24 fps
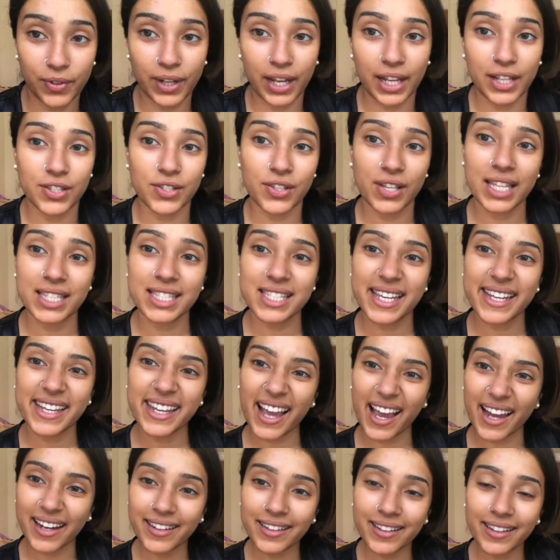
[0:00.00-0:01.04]
Okay, so that's like
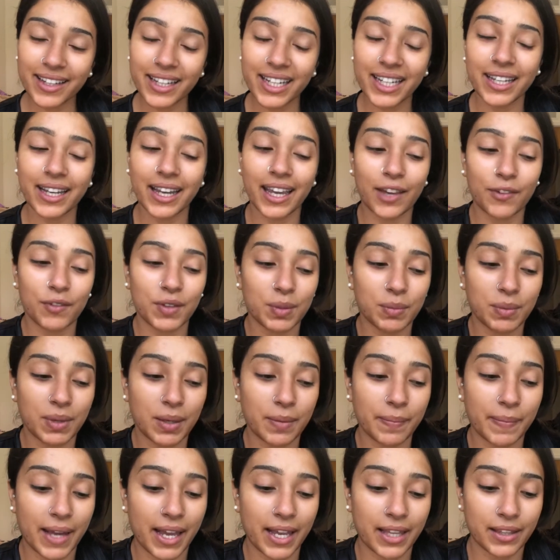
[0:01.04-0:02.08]
kind of like giving
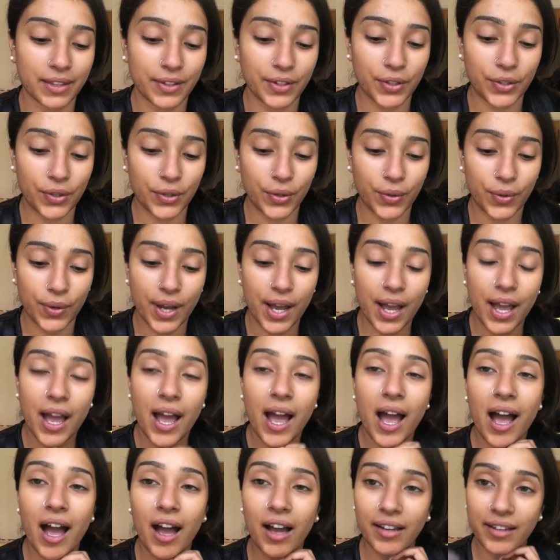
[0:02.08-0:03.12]
me my little
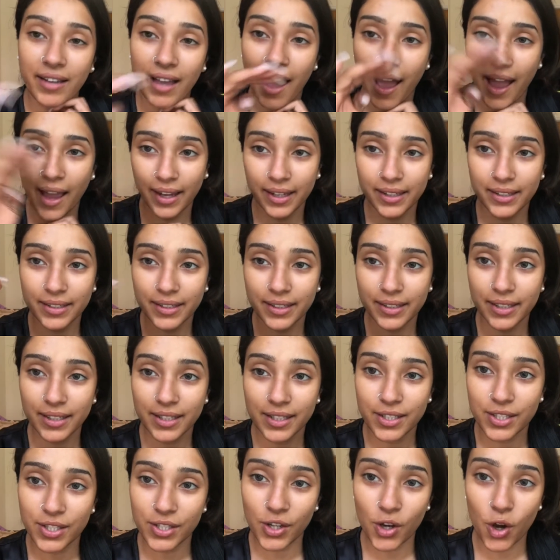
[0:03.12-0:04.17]
a guide
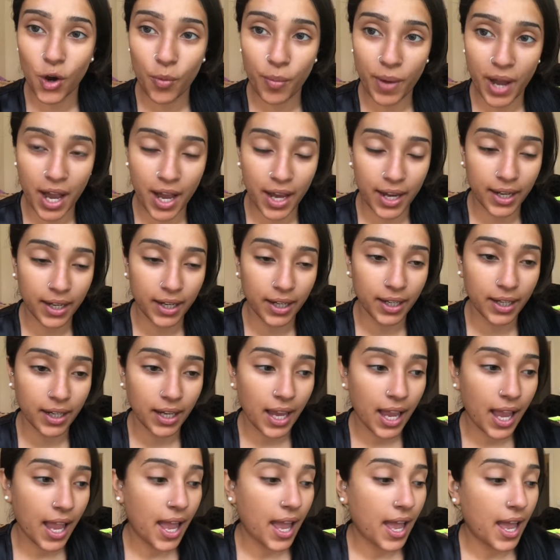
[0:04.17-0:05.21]
to go by,
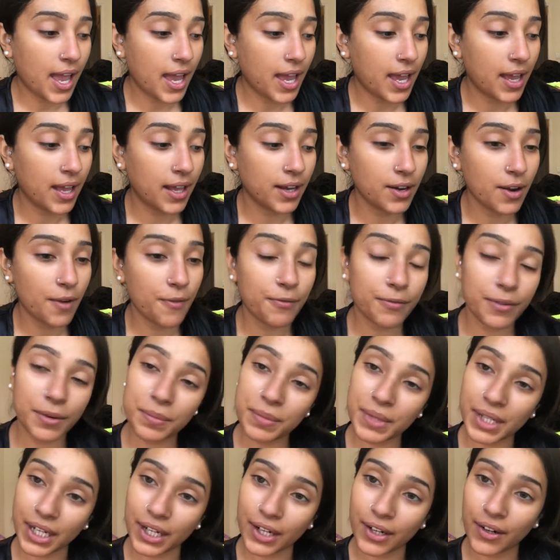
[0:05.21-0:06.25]
and from
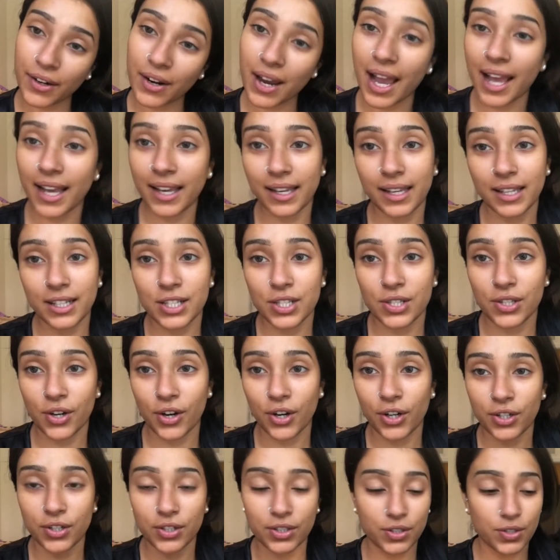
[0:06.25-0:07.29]
there I
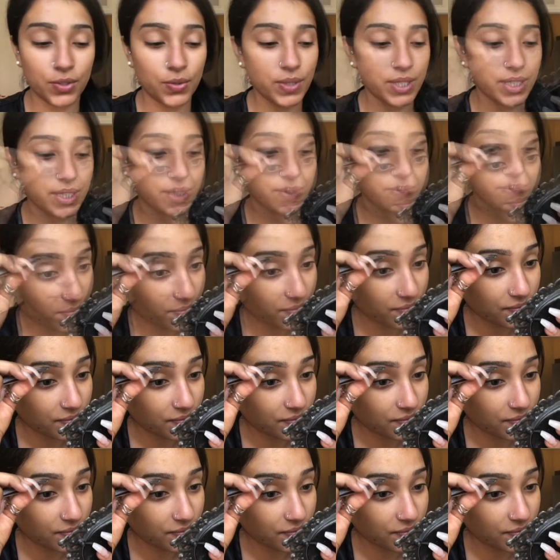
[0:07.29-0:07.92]
start tweezing.